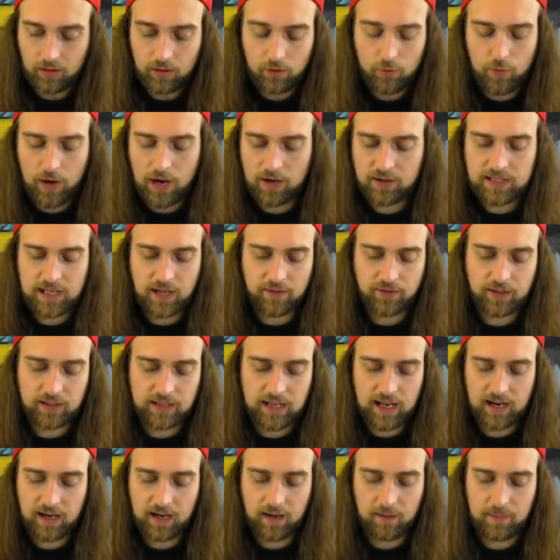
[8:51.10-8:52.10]
mounts up the
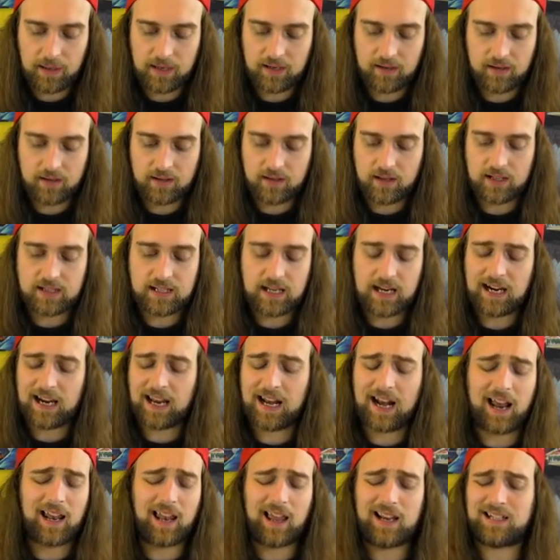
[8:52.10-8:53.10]
deck. I mean,
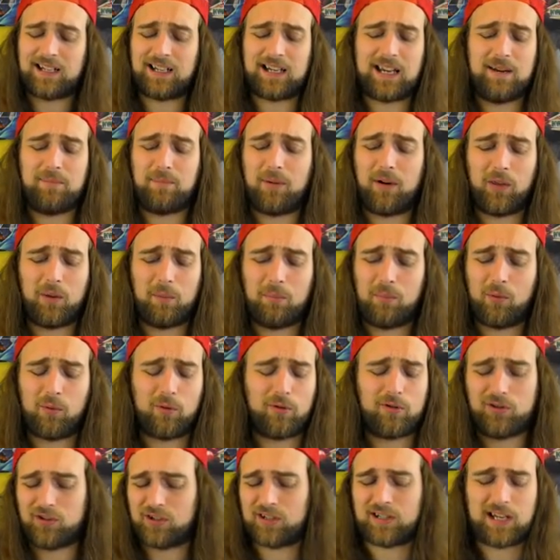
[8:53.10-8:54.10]
Sangan I like to keep on the
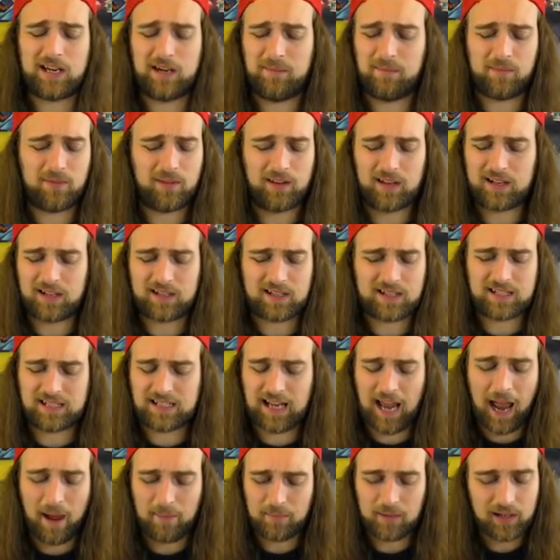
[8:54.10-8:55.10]
board and just keep
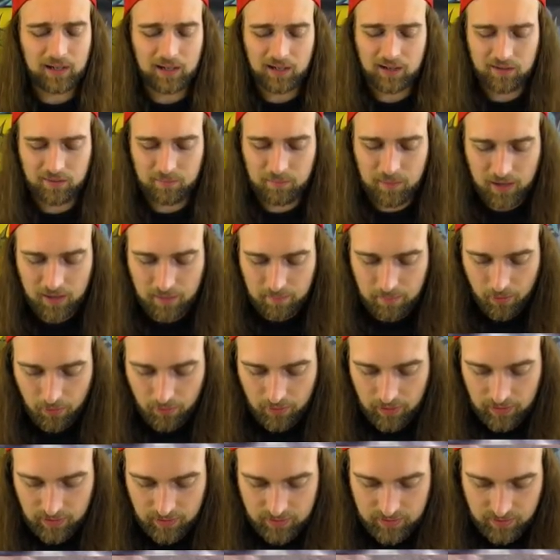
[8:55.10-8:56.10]
stabbing my
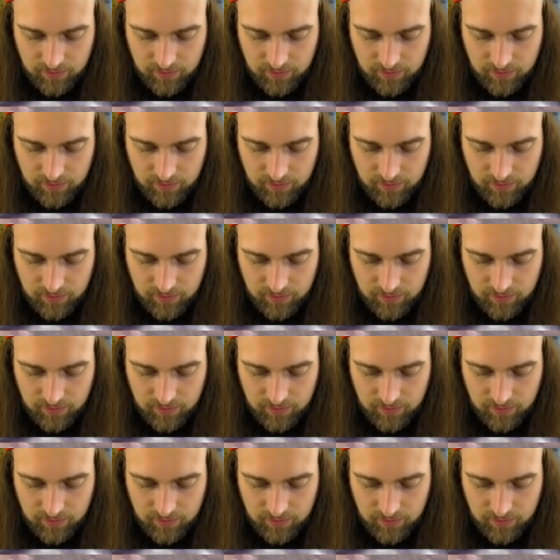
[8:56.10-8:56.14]
opponent.